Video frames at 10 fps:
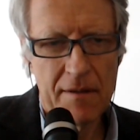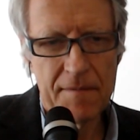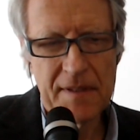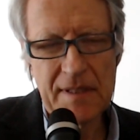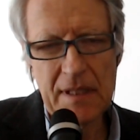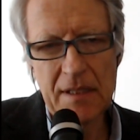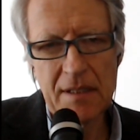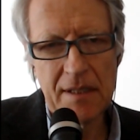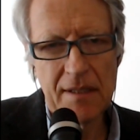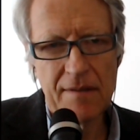the
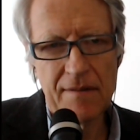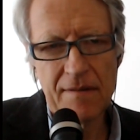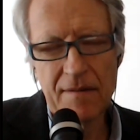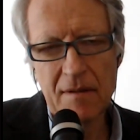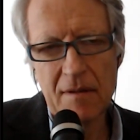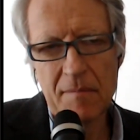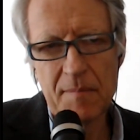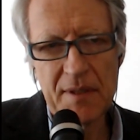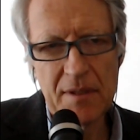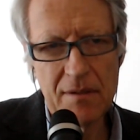facilities
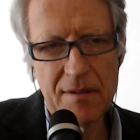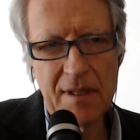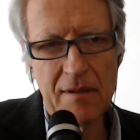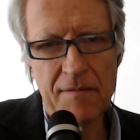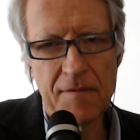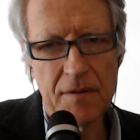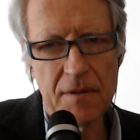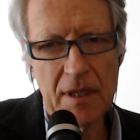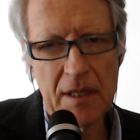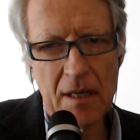producing
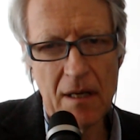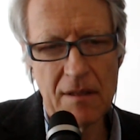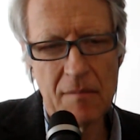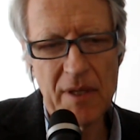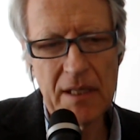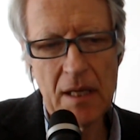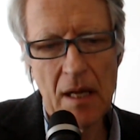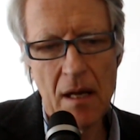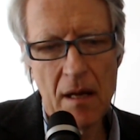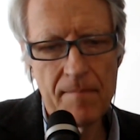food in the country.
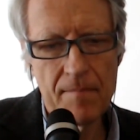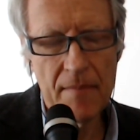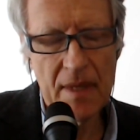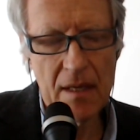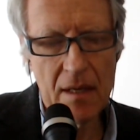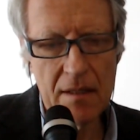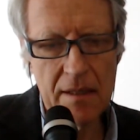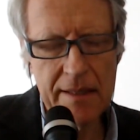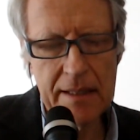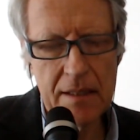But
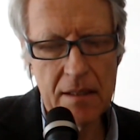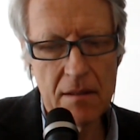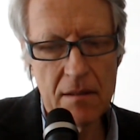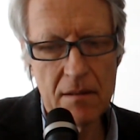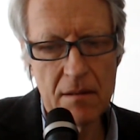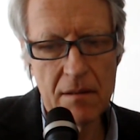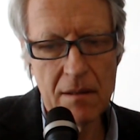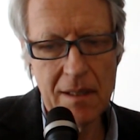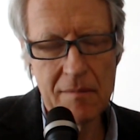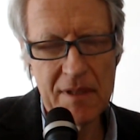another
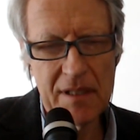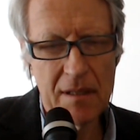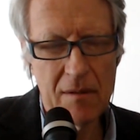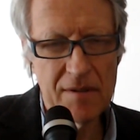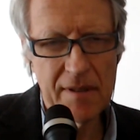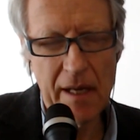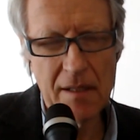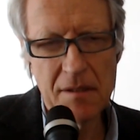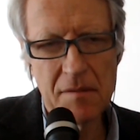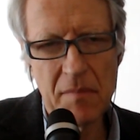element that I was
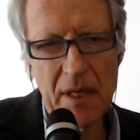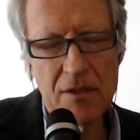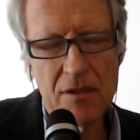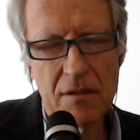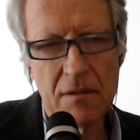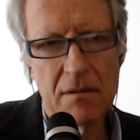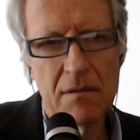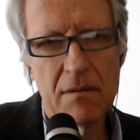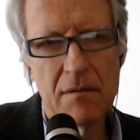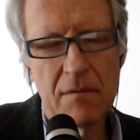going to mention
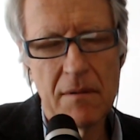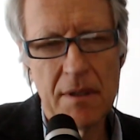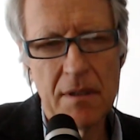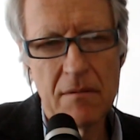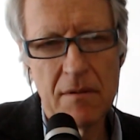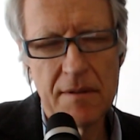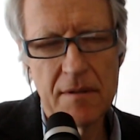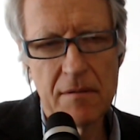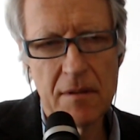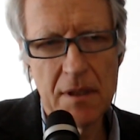when you
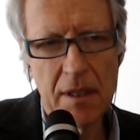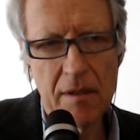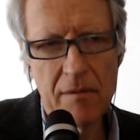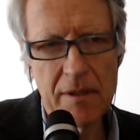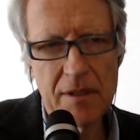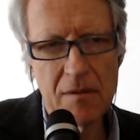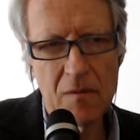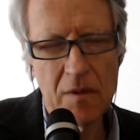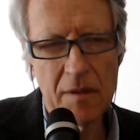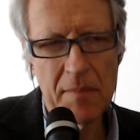asked your earlier question